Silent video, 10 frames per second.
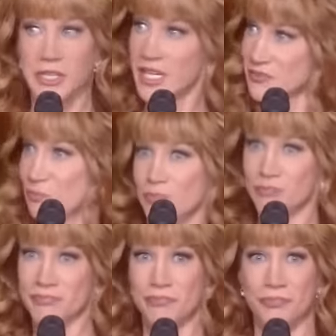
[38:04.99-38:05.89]
Check "Yes,
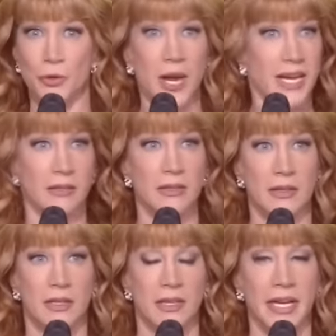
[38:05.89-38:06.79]
great."
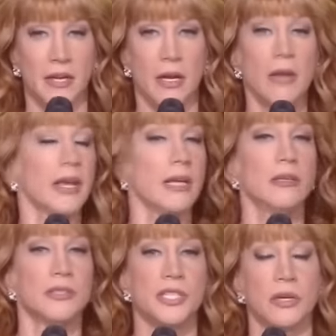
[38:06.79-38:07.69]
And I go, "Okay,
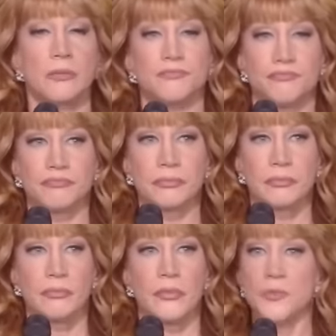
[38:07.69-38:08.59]
so
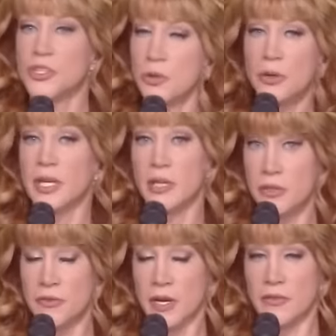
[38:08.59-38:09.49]
I'm just wondering, are
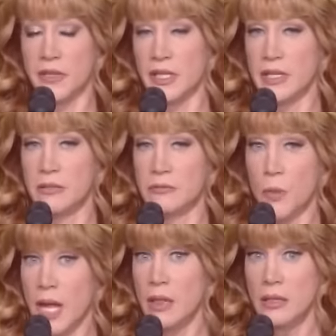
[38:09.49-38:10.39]
you are you feeling
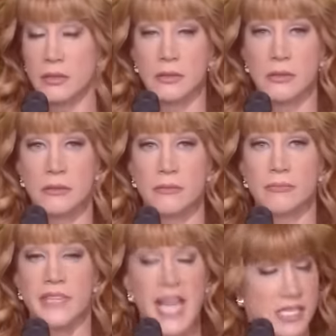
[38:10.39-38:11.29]
well?"
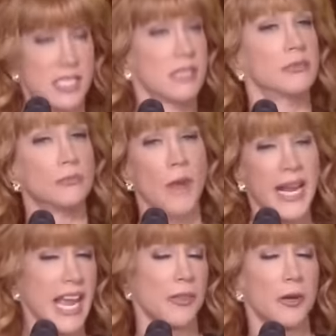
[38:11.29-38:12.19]
"Yes."
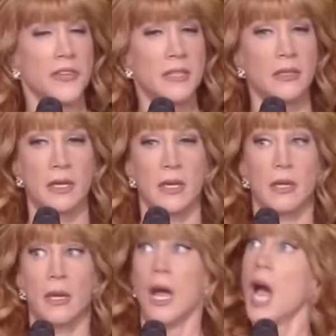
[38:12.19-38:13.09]
"Why, Kathy Griffin?"
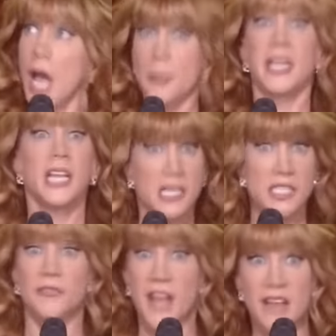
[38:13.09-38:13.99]
Uh,
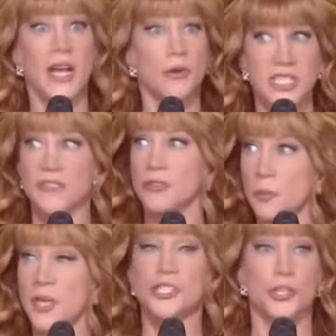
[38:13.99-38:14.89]
because five hours after
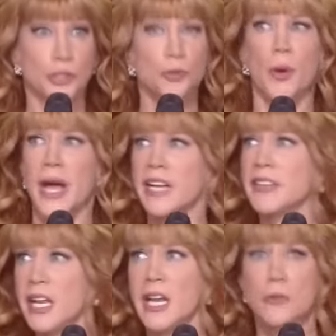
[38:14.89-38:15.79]
a picture, you
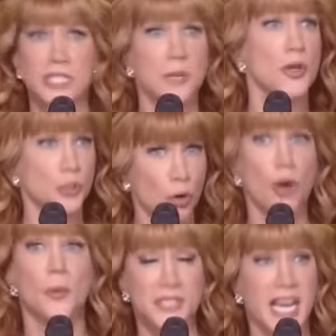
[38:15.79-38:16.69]
twatted that it was the most
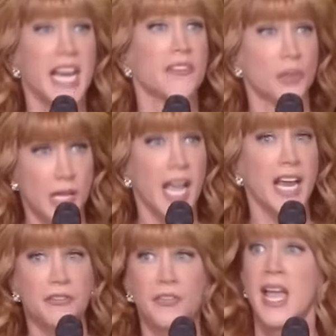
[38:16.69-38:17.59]
horrible day of your
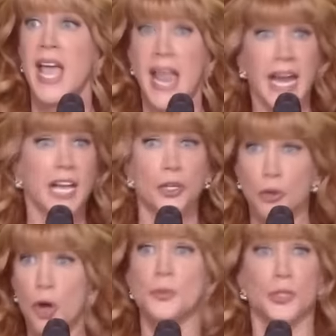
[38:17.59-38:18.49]
life and
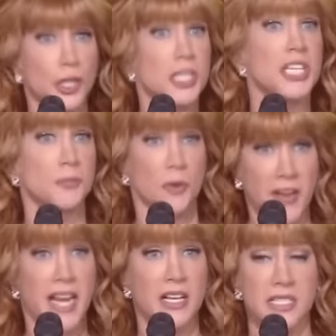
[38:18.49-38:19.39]
you hoped goodness
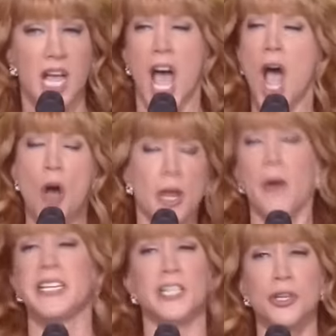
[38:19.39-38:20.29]
prevails. Oh,
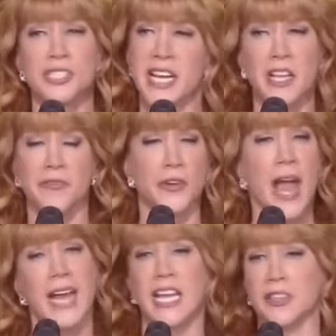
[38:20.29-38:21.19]
no, I didn't. You're saying that for your
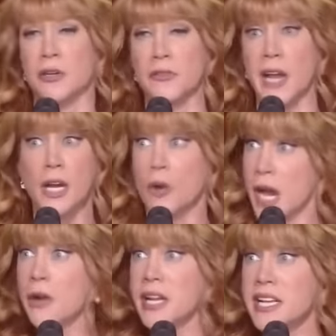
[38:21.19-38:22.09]
act, Kathy Griffin. I go,
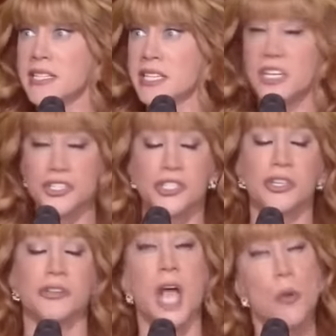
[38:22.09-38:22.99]
here it is. And then she
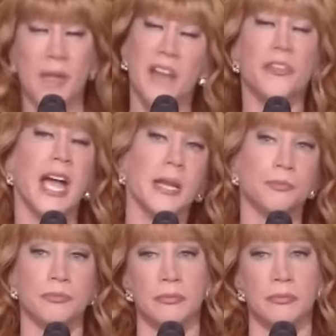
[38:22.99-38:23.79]
just goes, oh, I forgot.